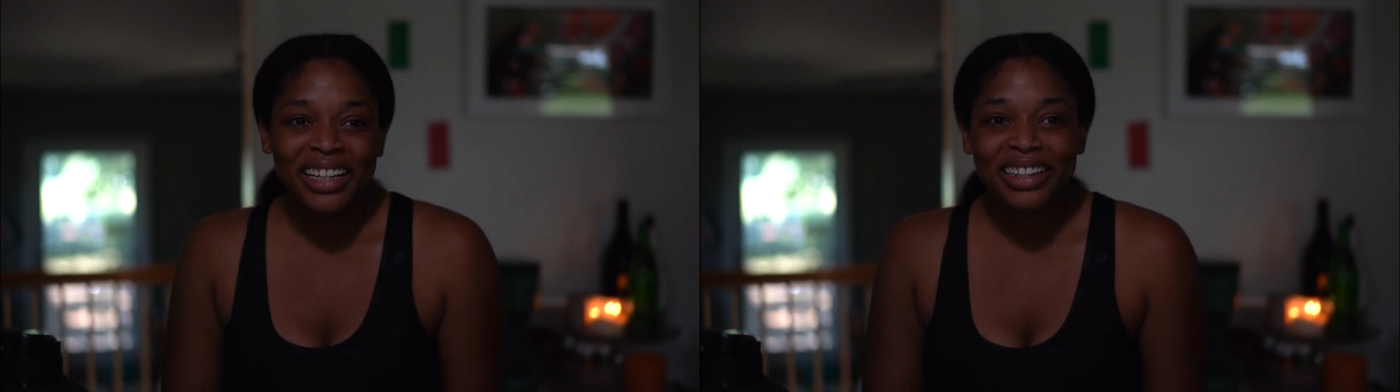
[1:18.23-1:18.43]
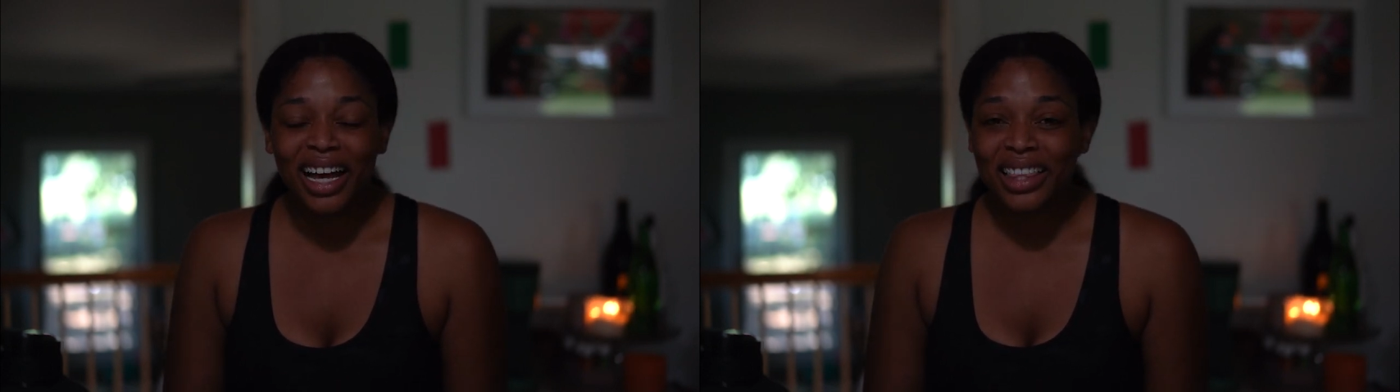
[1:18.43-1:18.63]

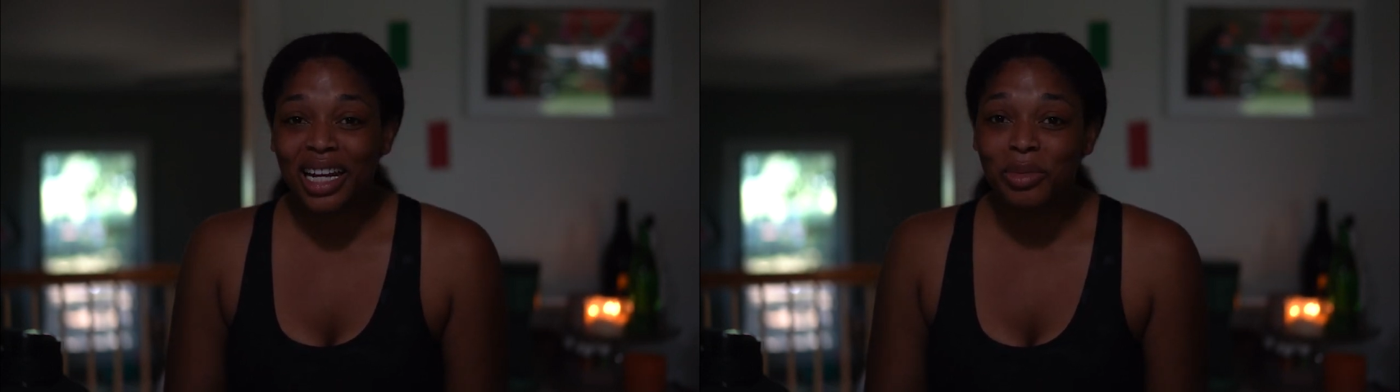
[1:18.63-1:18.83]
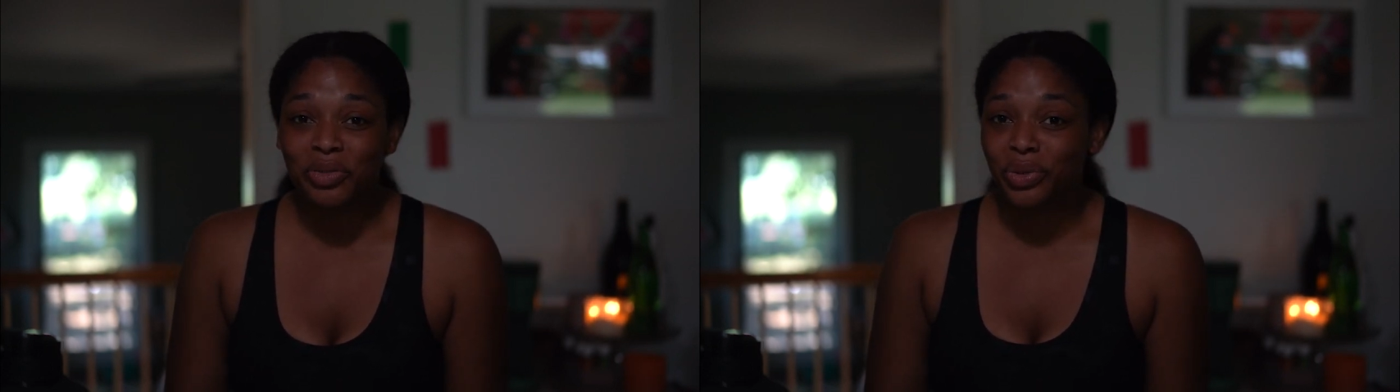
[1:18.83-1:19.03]
Not that
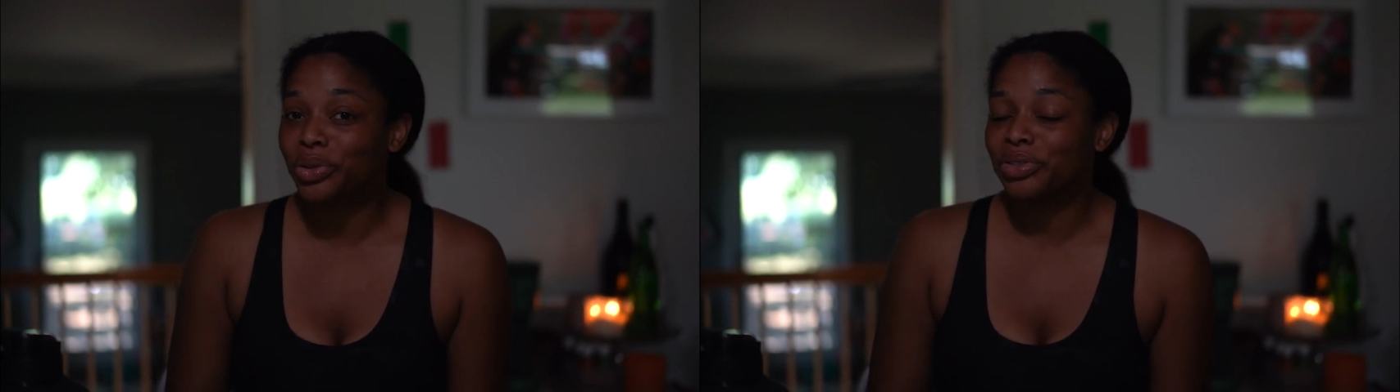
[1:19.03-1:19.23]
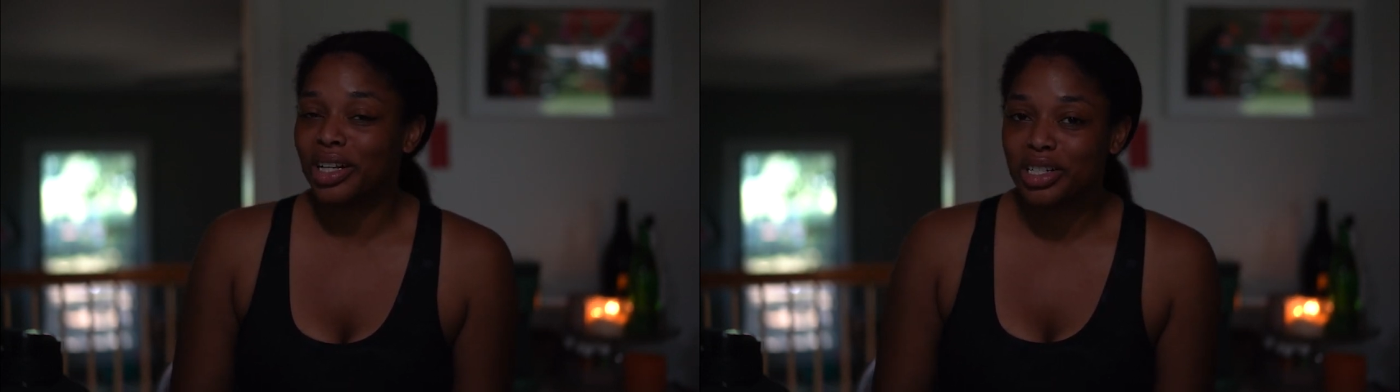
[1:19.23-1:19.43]
I'm a
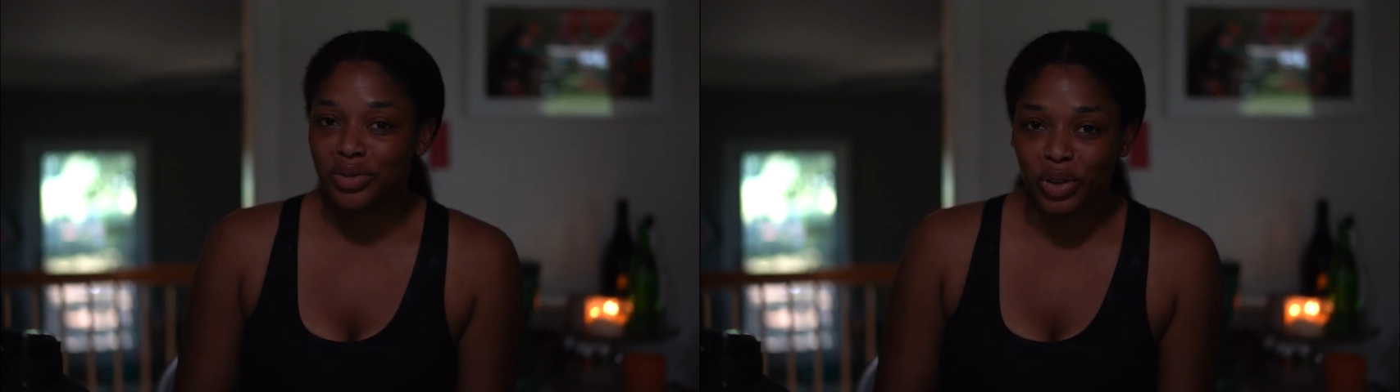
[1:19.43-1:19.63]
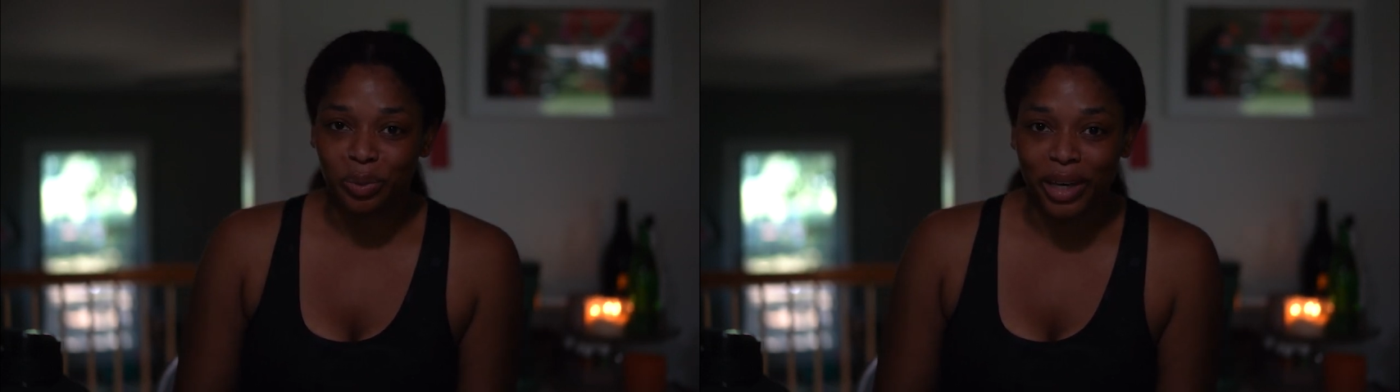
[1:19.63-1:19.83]

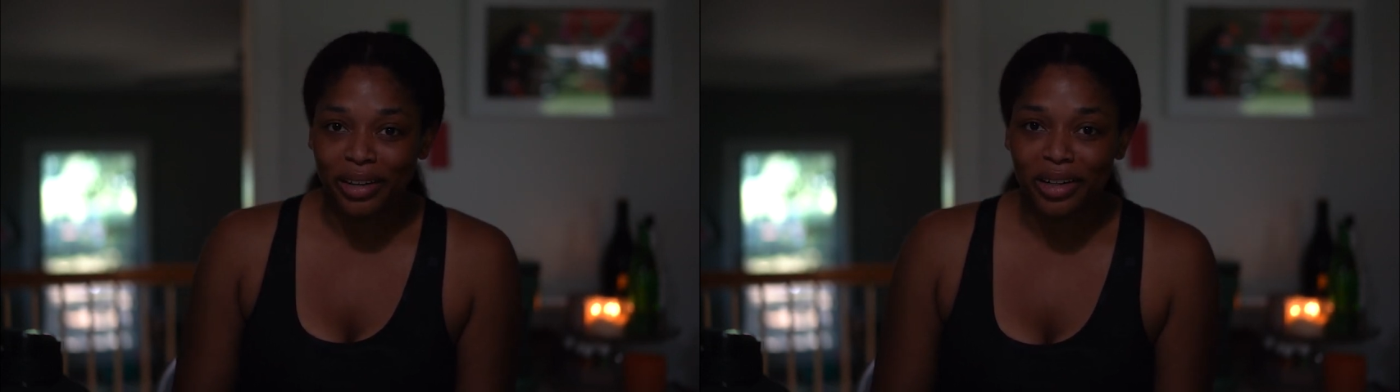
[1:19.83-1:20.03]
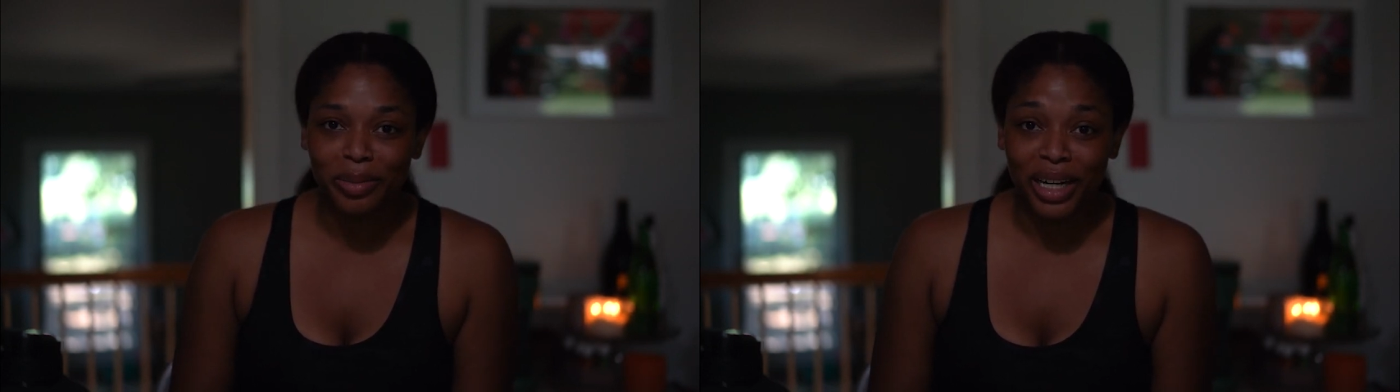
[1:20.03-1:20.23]
full-fledged filmmaker,